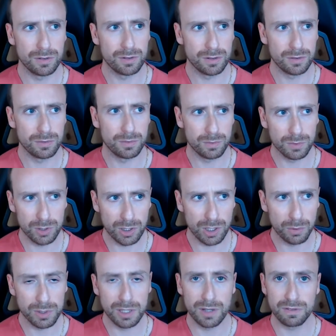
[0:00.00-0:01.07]

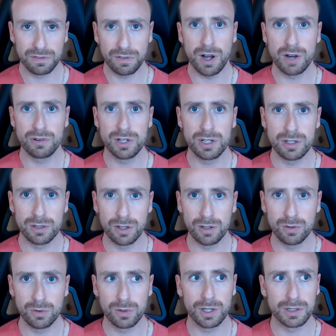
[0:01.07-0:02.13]
when they're firing and
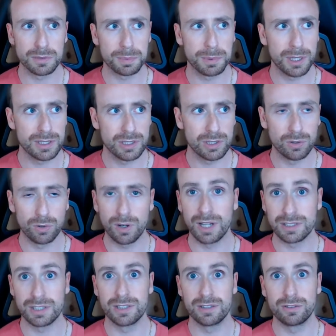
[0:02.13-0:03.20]
all guns blazing, or as
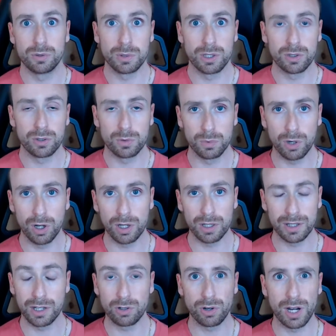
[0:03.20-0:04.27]
in doing good work, they're
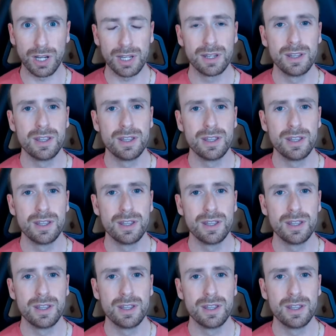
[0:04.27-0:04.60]
great.